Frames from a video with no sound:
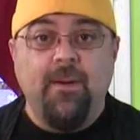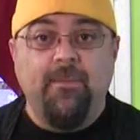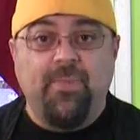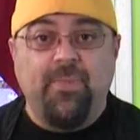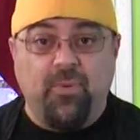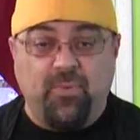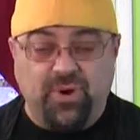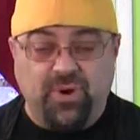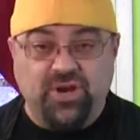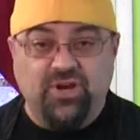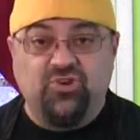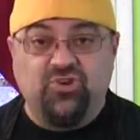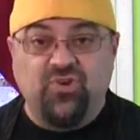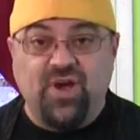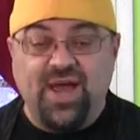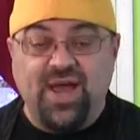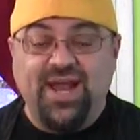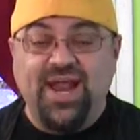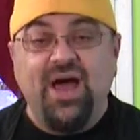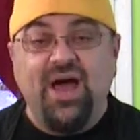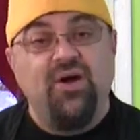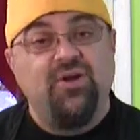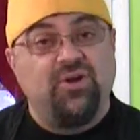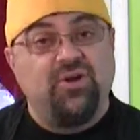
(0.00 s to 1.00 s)
but we're gonna try
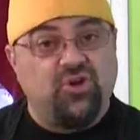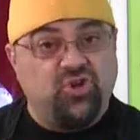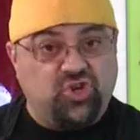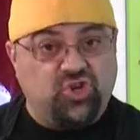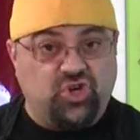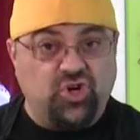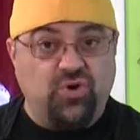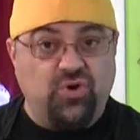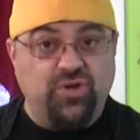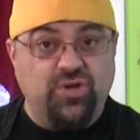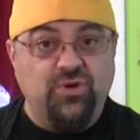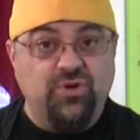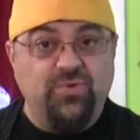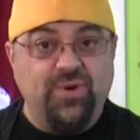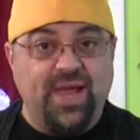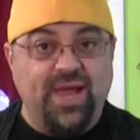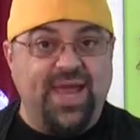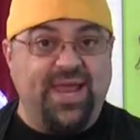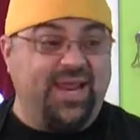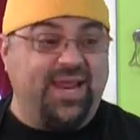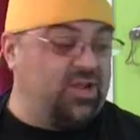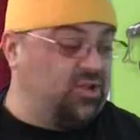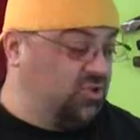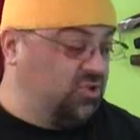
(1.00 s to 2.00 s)
it out and I'll show you.
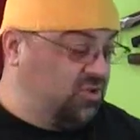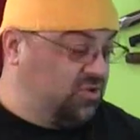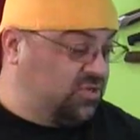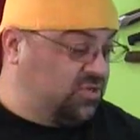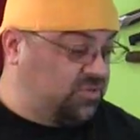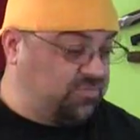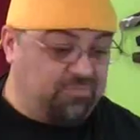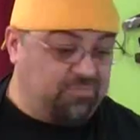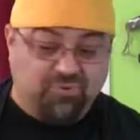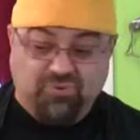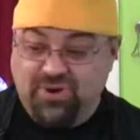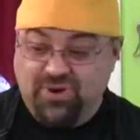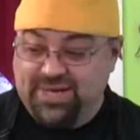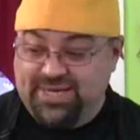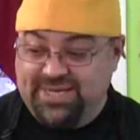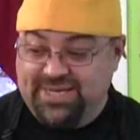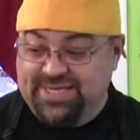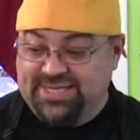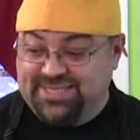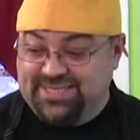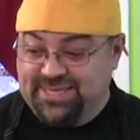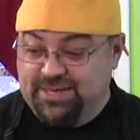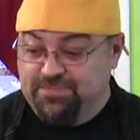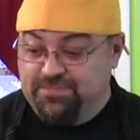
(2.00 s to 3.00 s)
And it looks
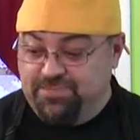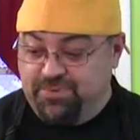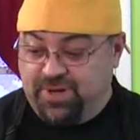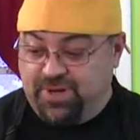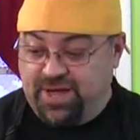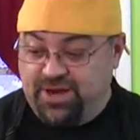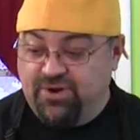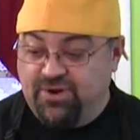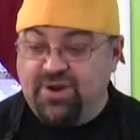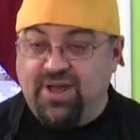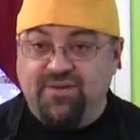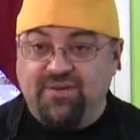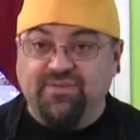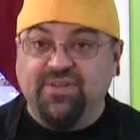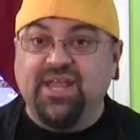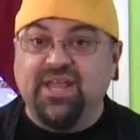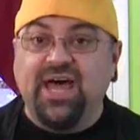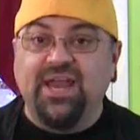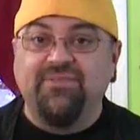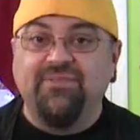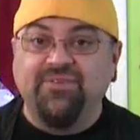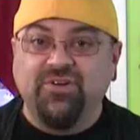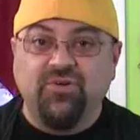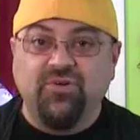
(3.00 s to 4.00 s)
pretty simple. I don't have a
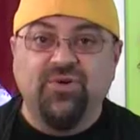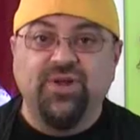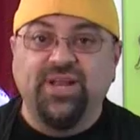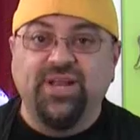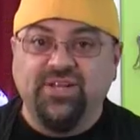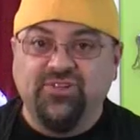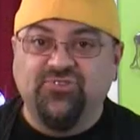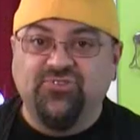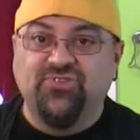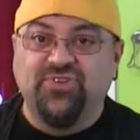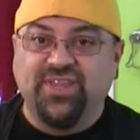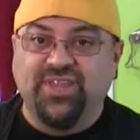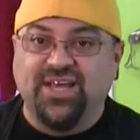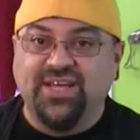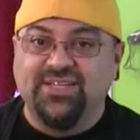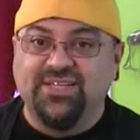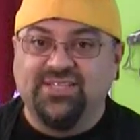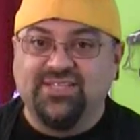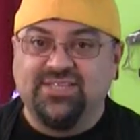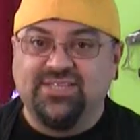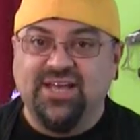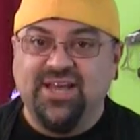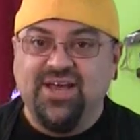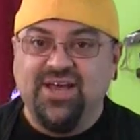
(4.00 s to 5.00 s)
lot of ingredients for
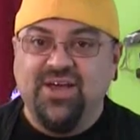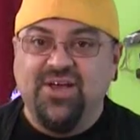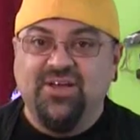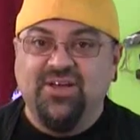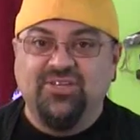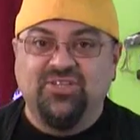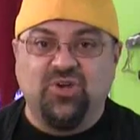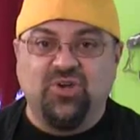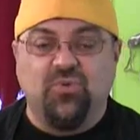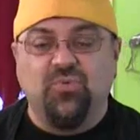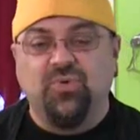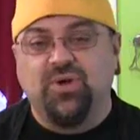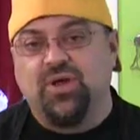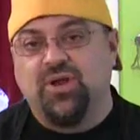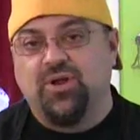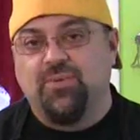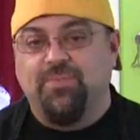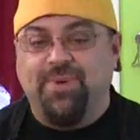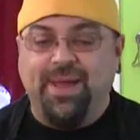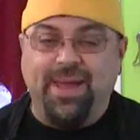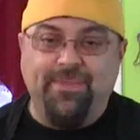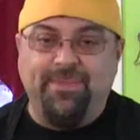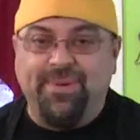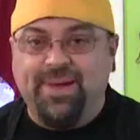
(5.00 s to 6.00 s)
this. So we're gonna
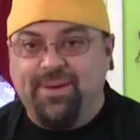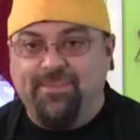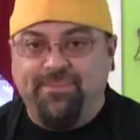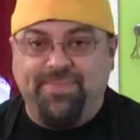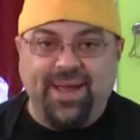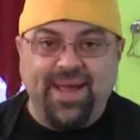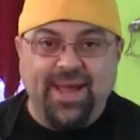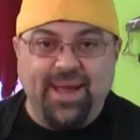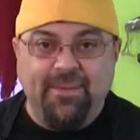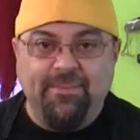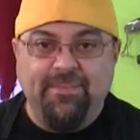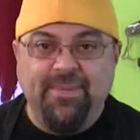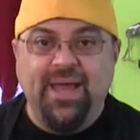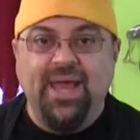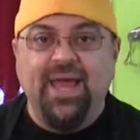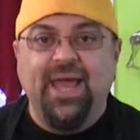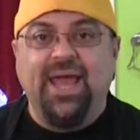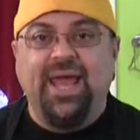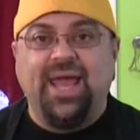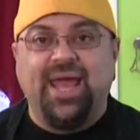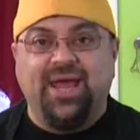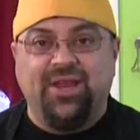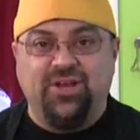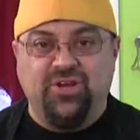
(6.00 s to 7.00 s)
bam, bam, bam,
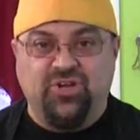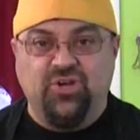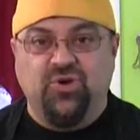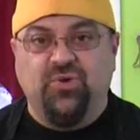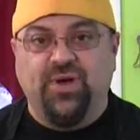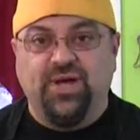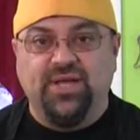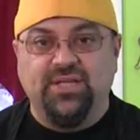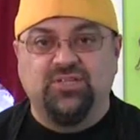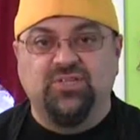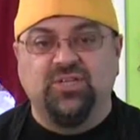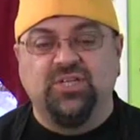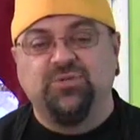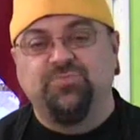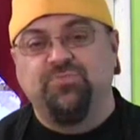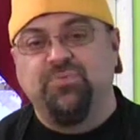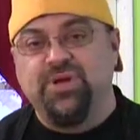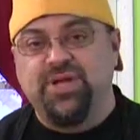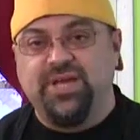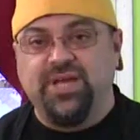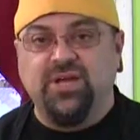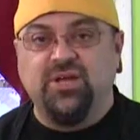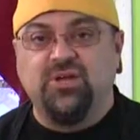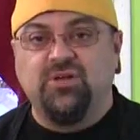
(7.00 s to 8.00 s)
and do it. So let's
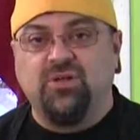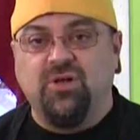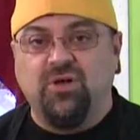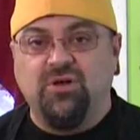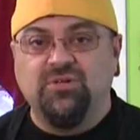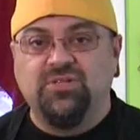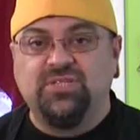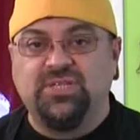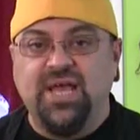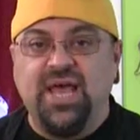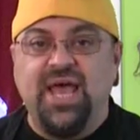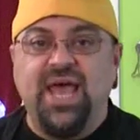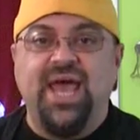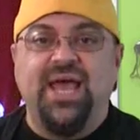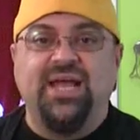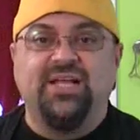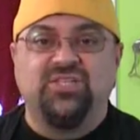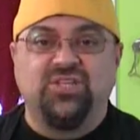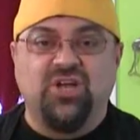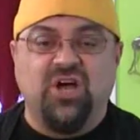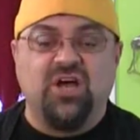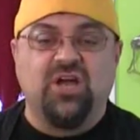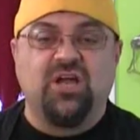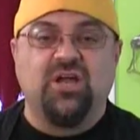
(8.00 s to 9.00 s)
bring you in close
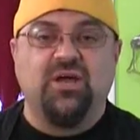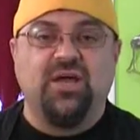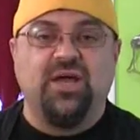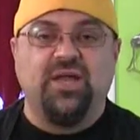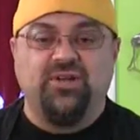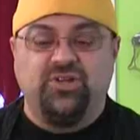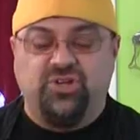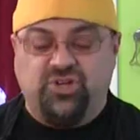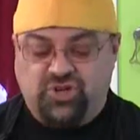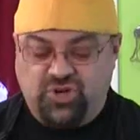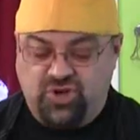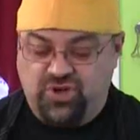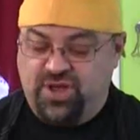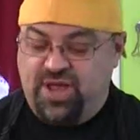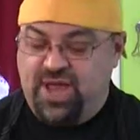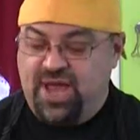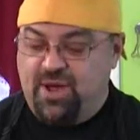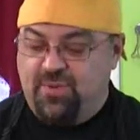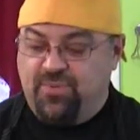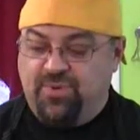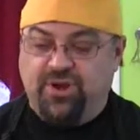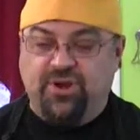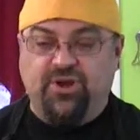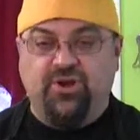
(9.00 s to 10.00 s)
and talk and show you
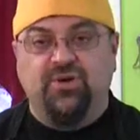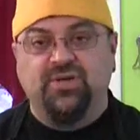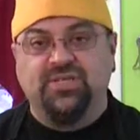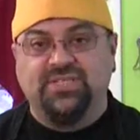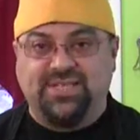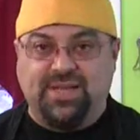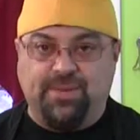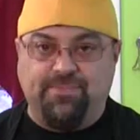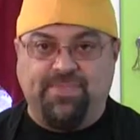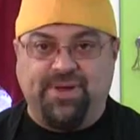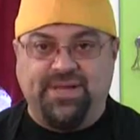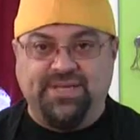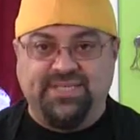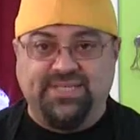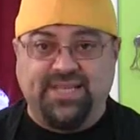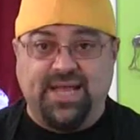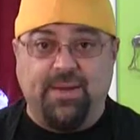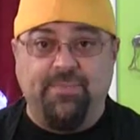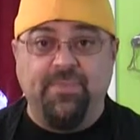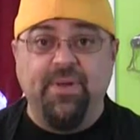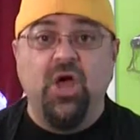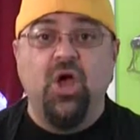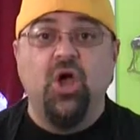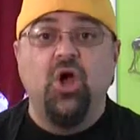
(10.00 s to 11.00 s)
how we're gonna do it step by
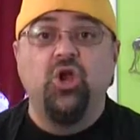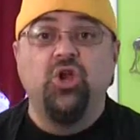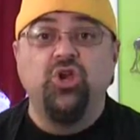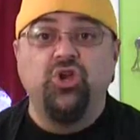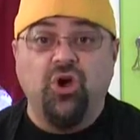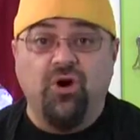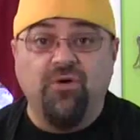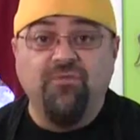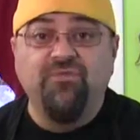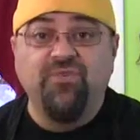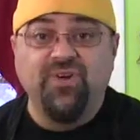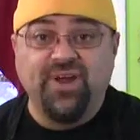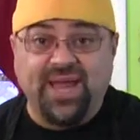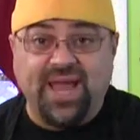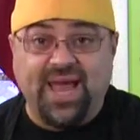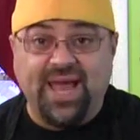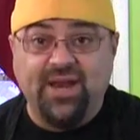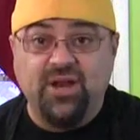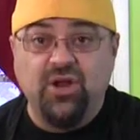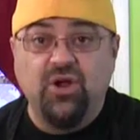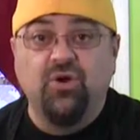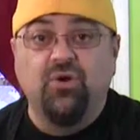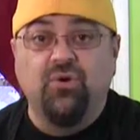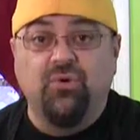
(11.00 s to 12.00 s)
step. Don't
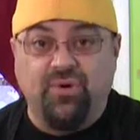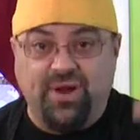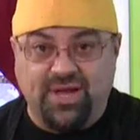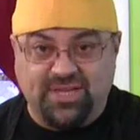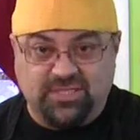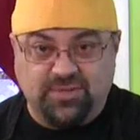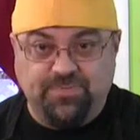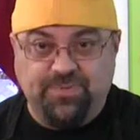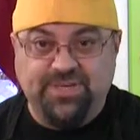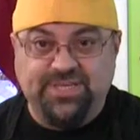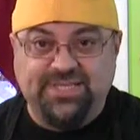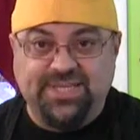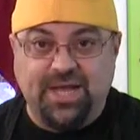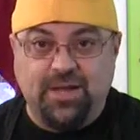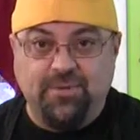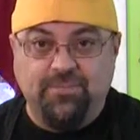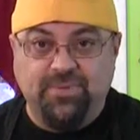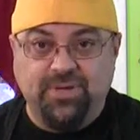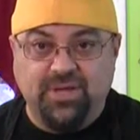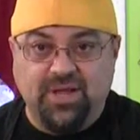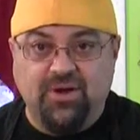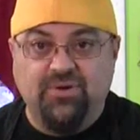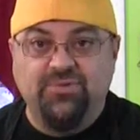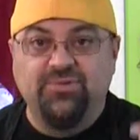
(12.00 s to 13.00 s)
forget, recipes down
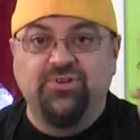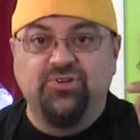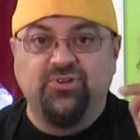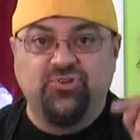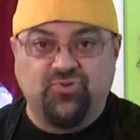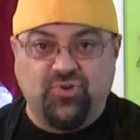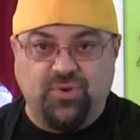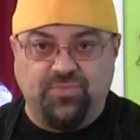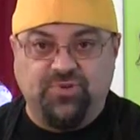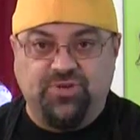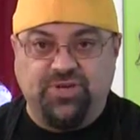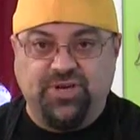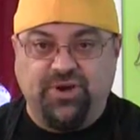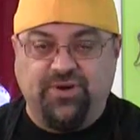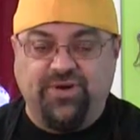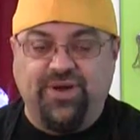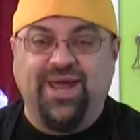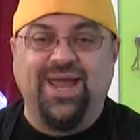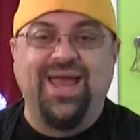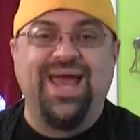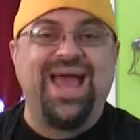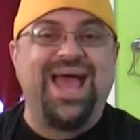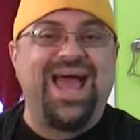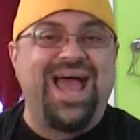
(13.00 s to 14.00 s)
below in the description
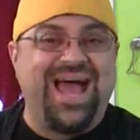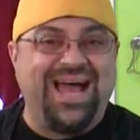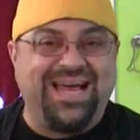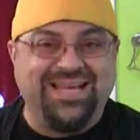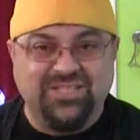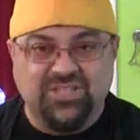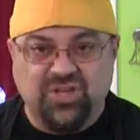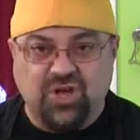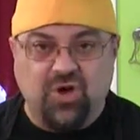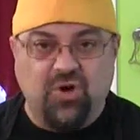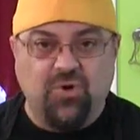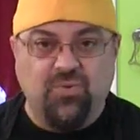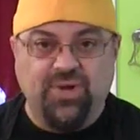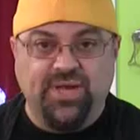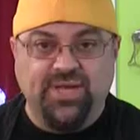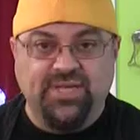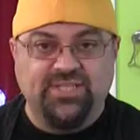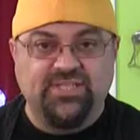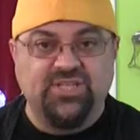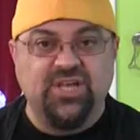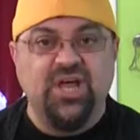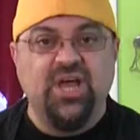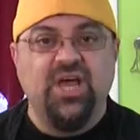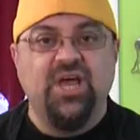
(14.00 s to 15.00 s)
area. As
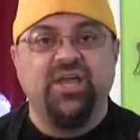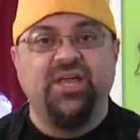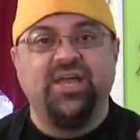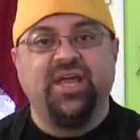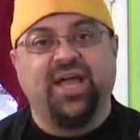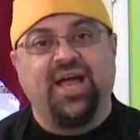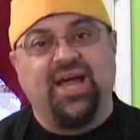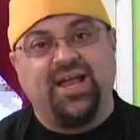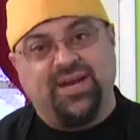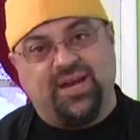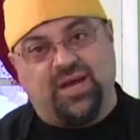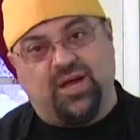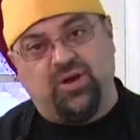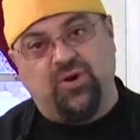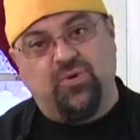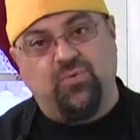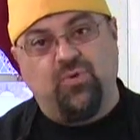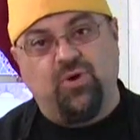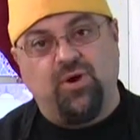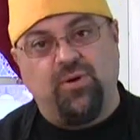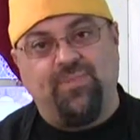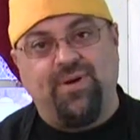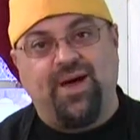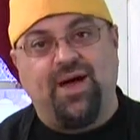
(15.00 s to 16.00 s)
always, you got nothing to
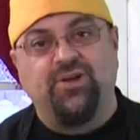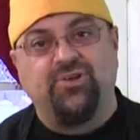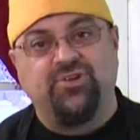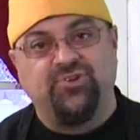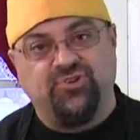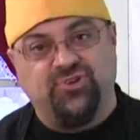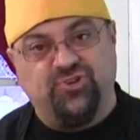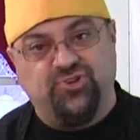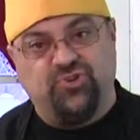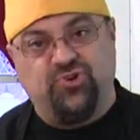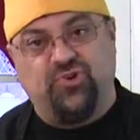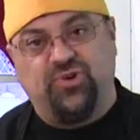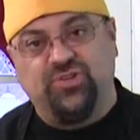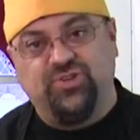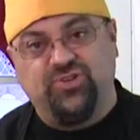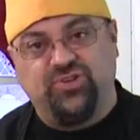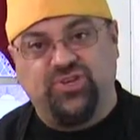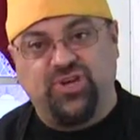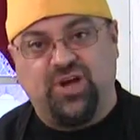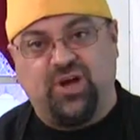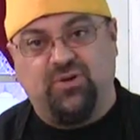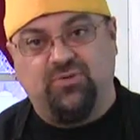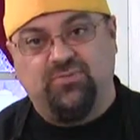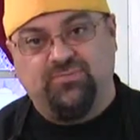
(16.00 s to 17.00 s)
worry about. Just enjoy the
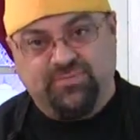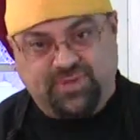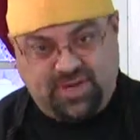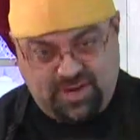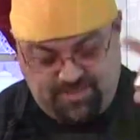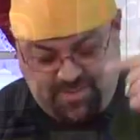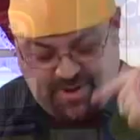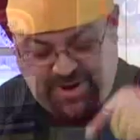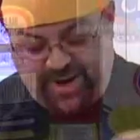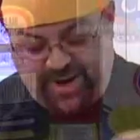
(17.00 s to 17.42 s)
show. Come